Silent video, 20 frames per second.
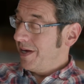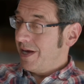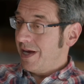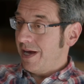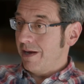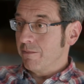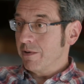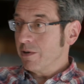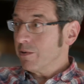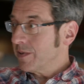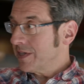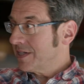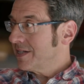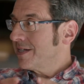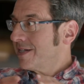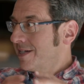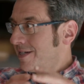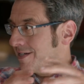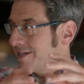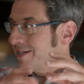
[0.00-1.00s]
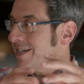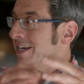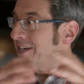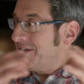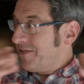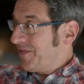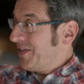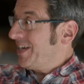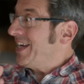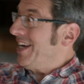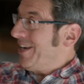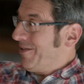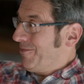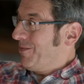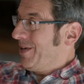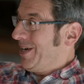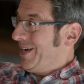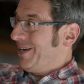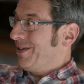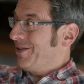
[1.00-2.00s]
And we always tend to forget
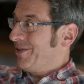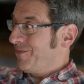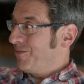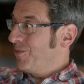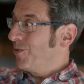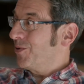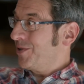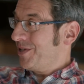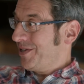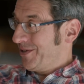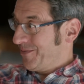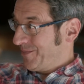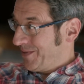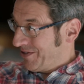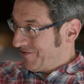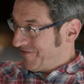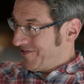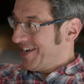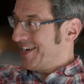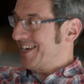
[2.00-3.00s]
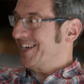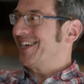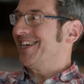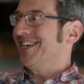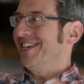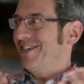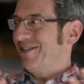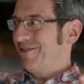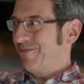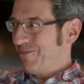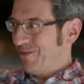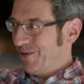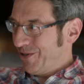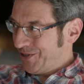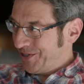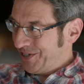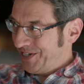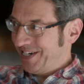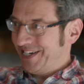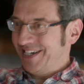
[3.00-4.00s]
where the water that we drink and
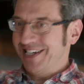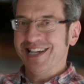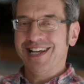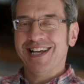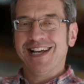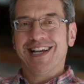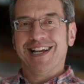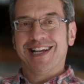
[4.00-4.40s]
wash in